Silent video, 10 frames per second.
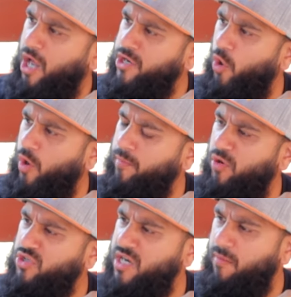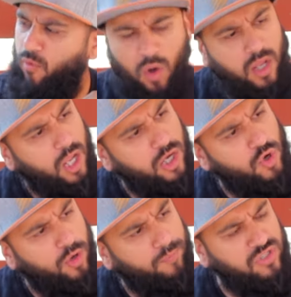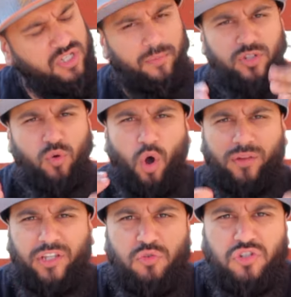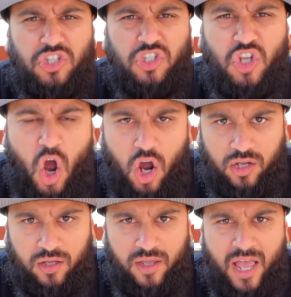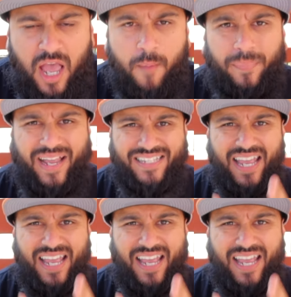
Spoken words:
Annoying person number one, annoying person number two. All they do is just talk. Because